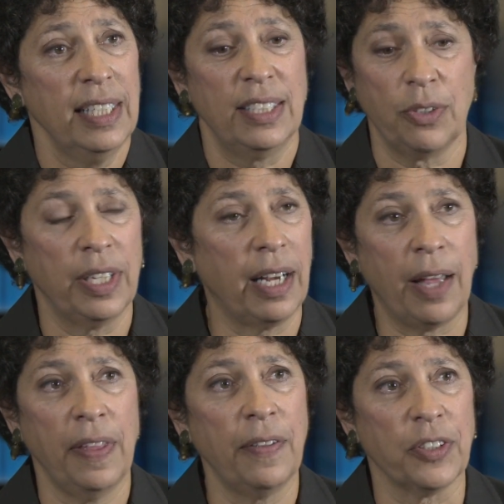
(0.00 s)
So you know,
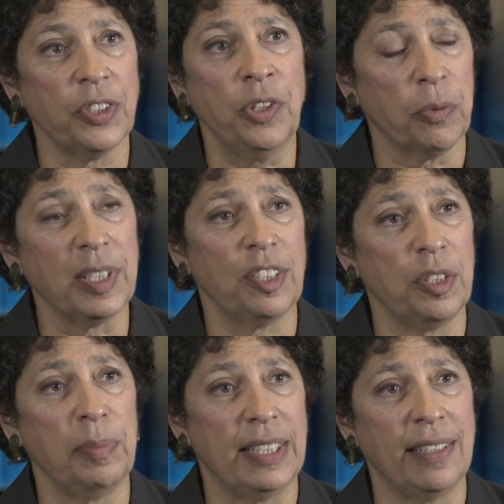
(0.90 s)
I think there's no reason
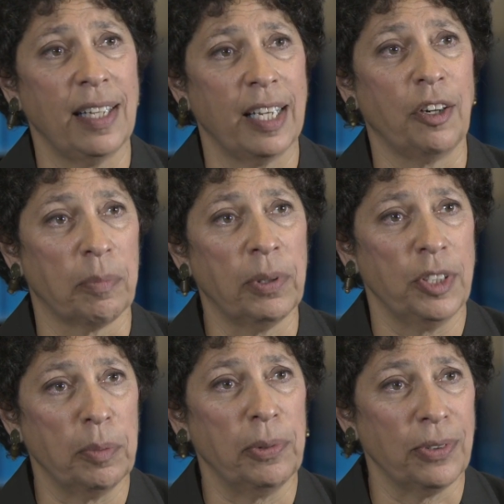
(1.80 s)
to be selling our
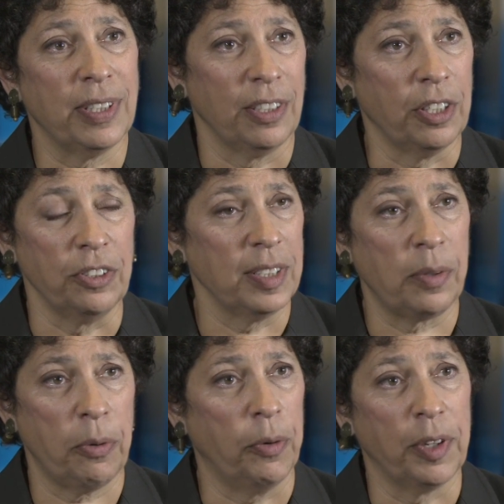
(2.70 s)
principles and you're
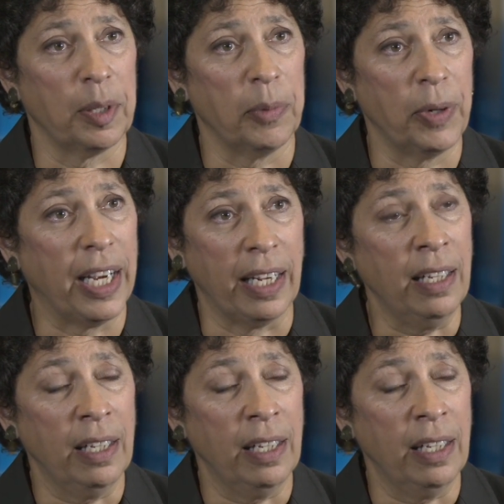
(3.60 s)
just throwing them away.